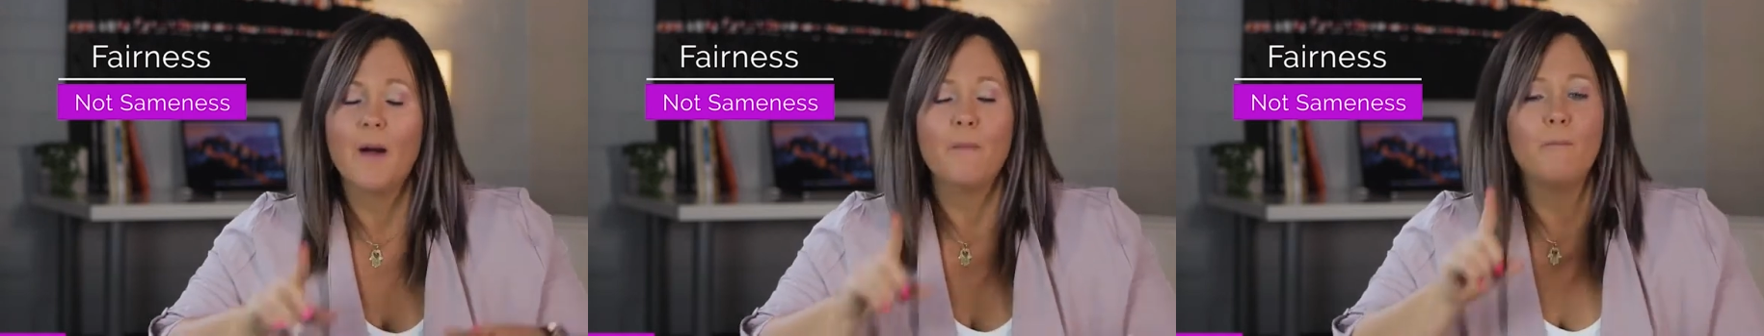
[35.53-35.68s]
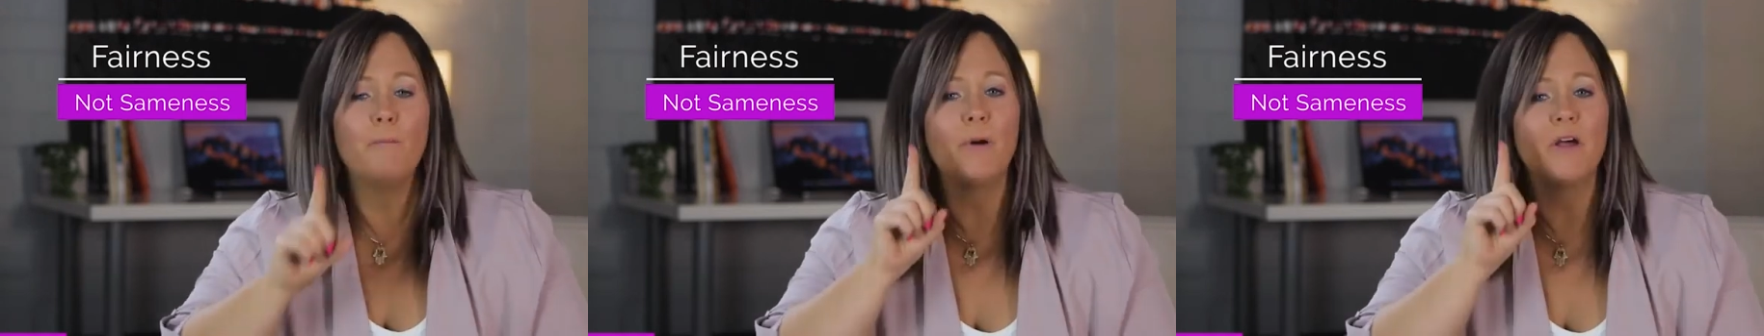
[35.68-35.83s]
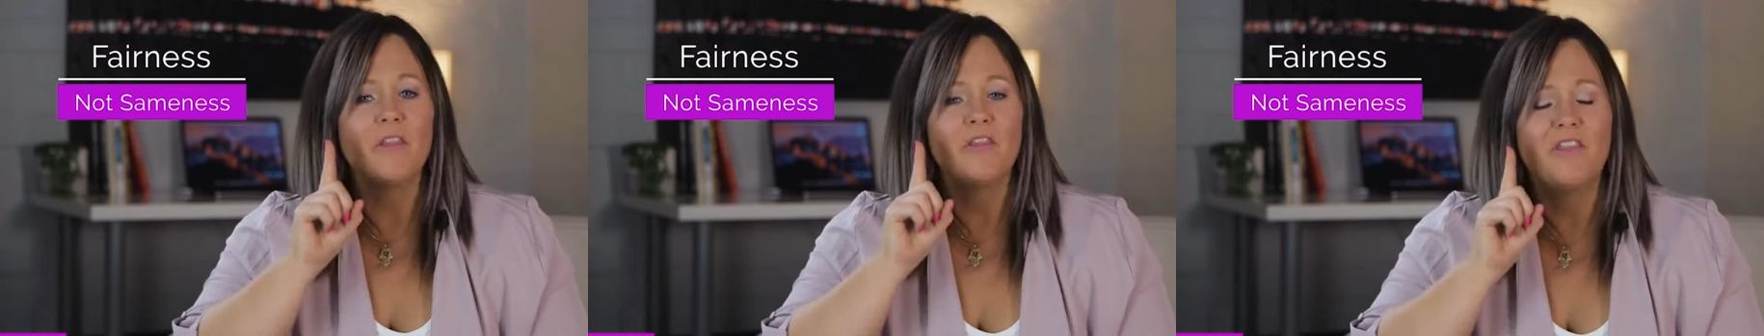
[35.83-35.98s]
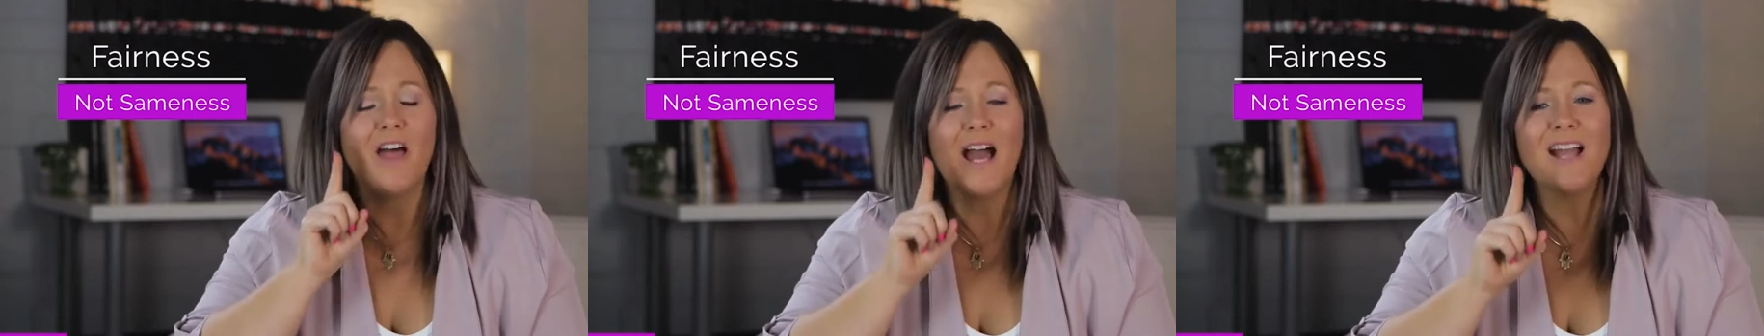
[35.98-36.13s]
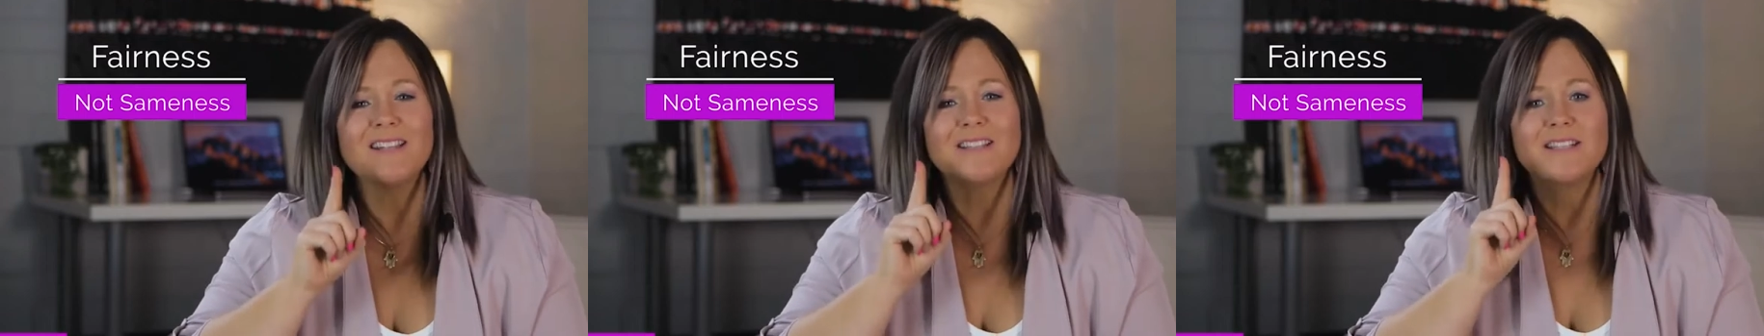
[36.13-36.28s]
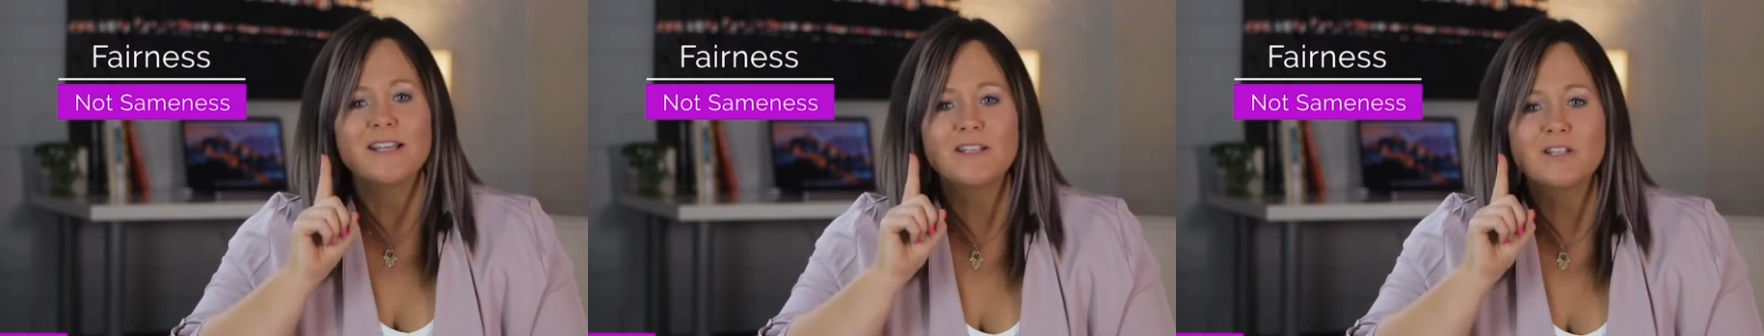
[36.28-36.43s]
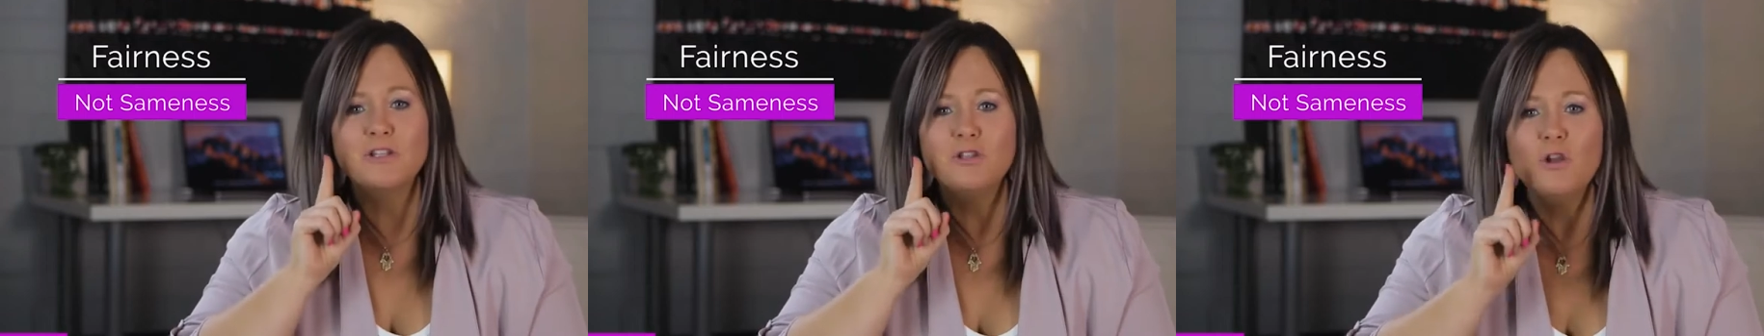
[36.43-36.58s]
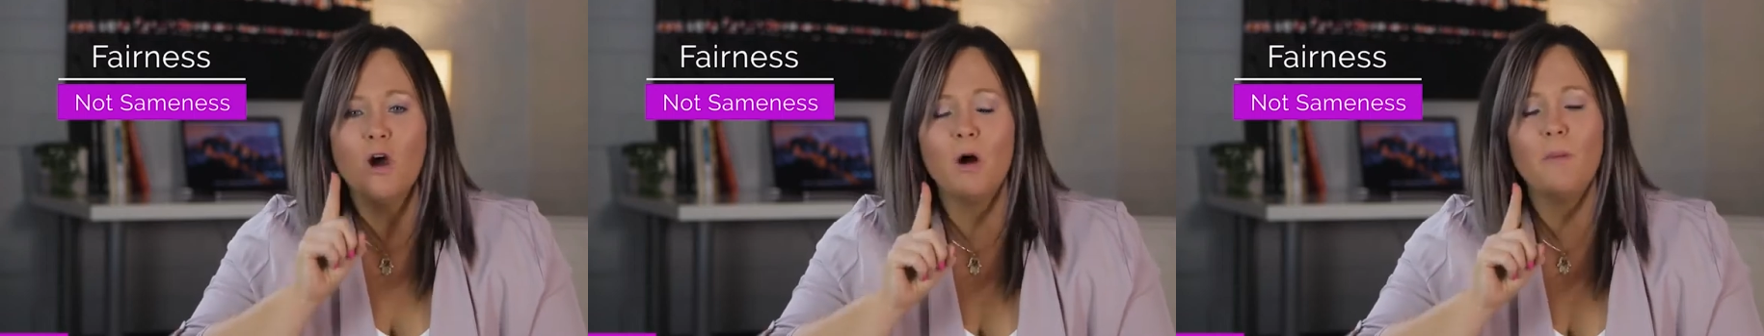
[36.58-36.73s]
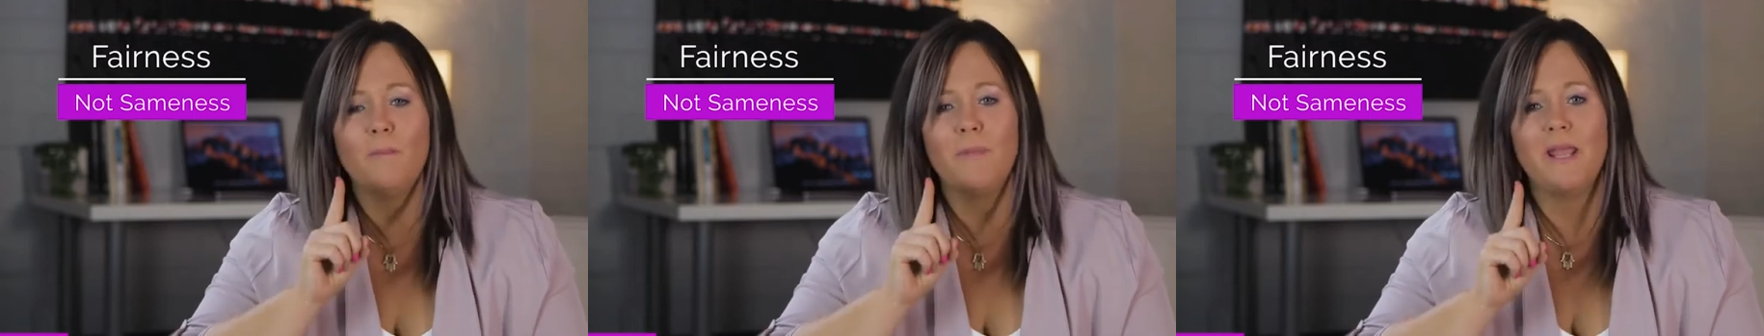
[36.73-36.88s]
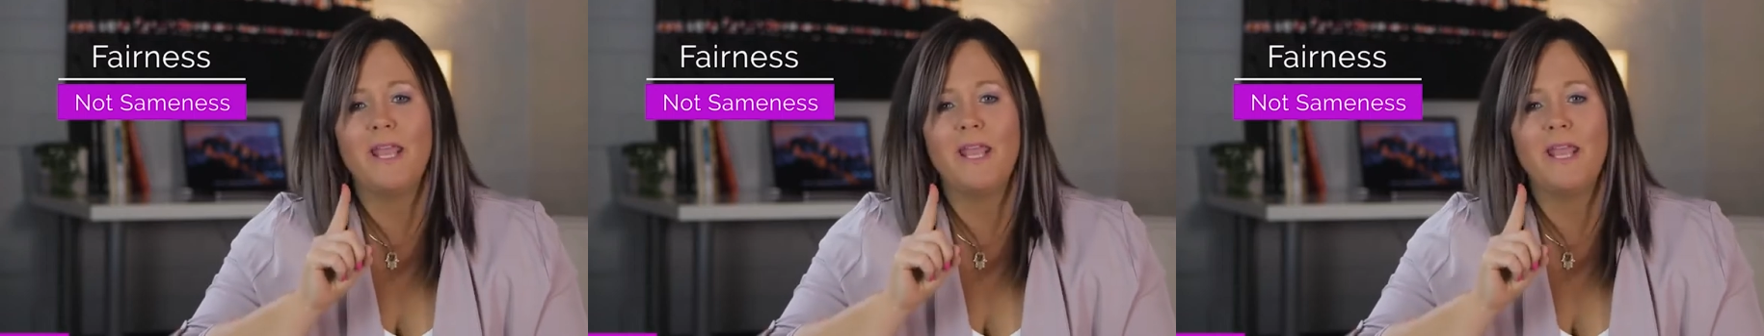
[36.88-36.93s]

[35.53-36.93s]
but that does not